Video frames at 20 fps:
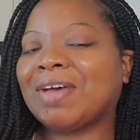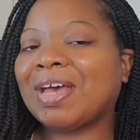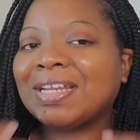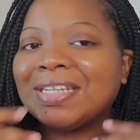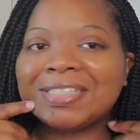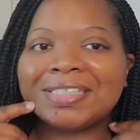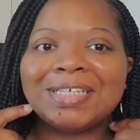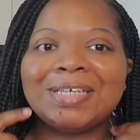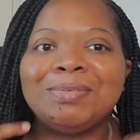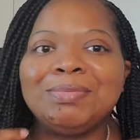I
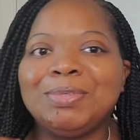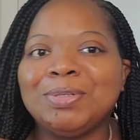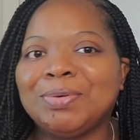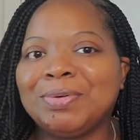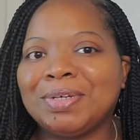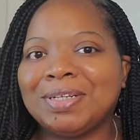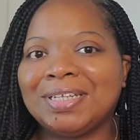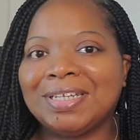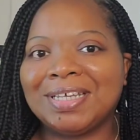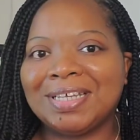just keep
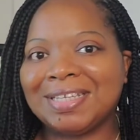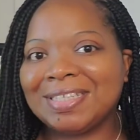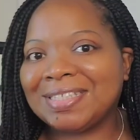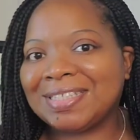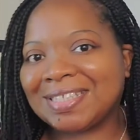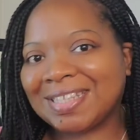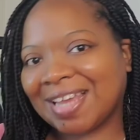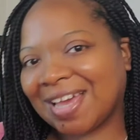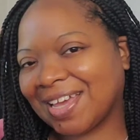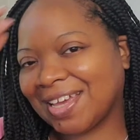doing
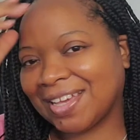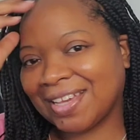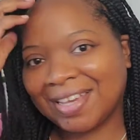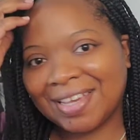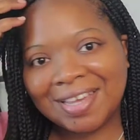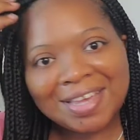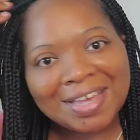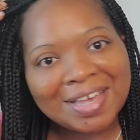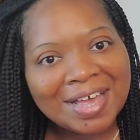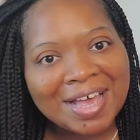this. Like,
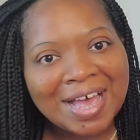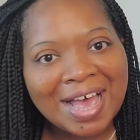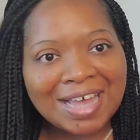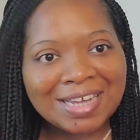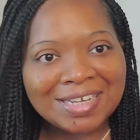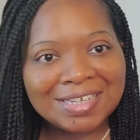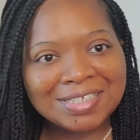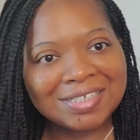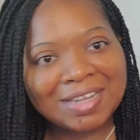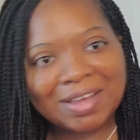
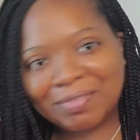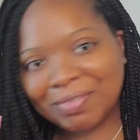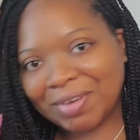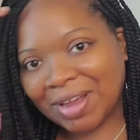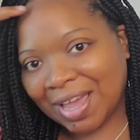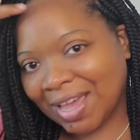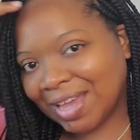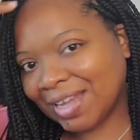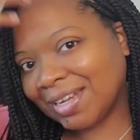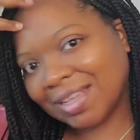I just never
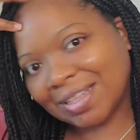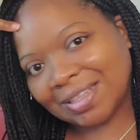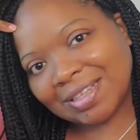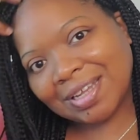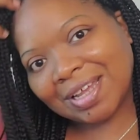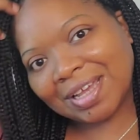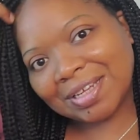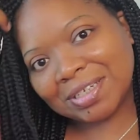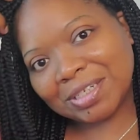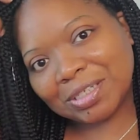had nothing
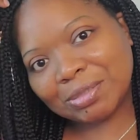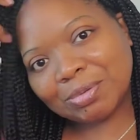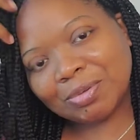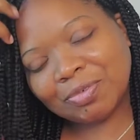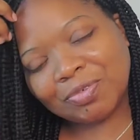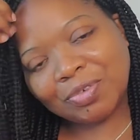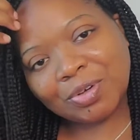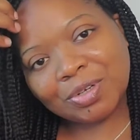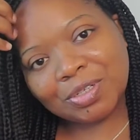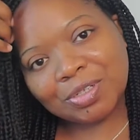like this
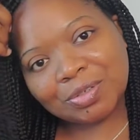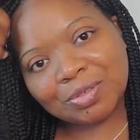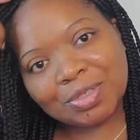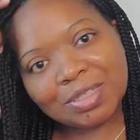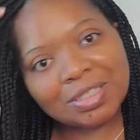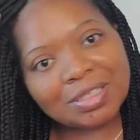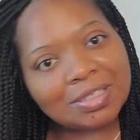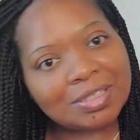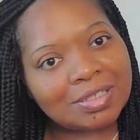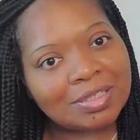before, so
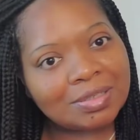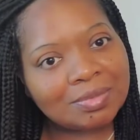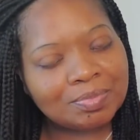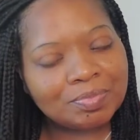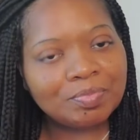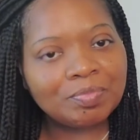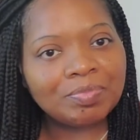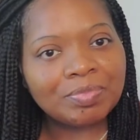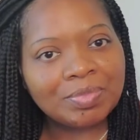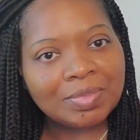this is
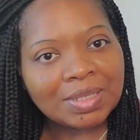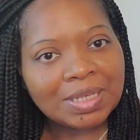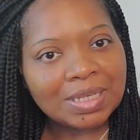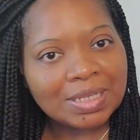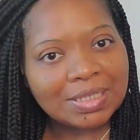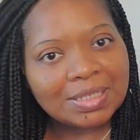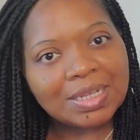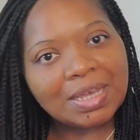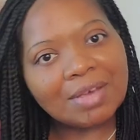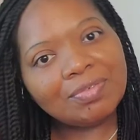
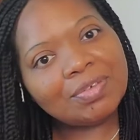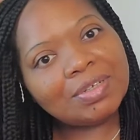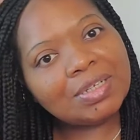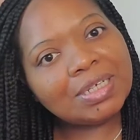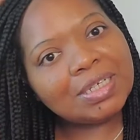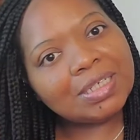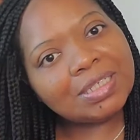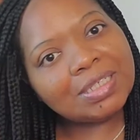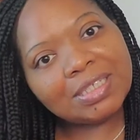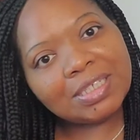
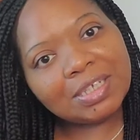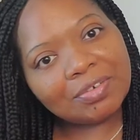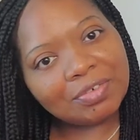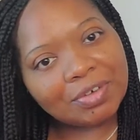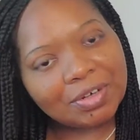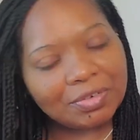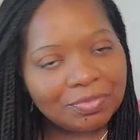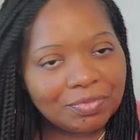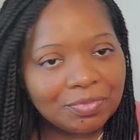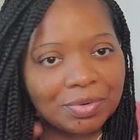definitely
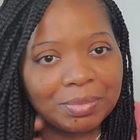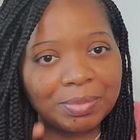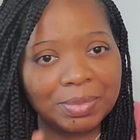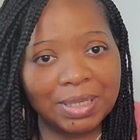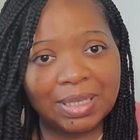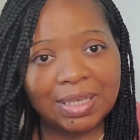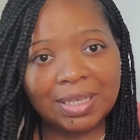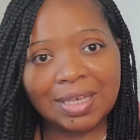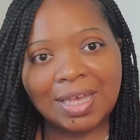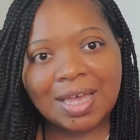different for
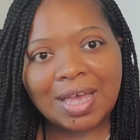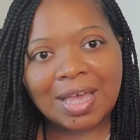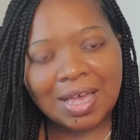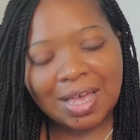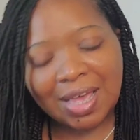me.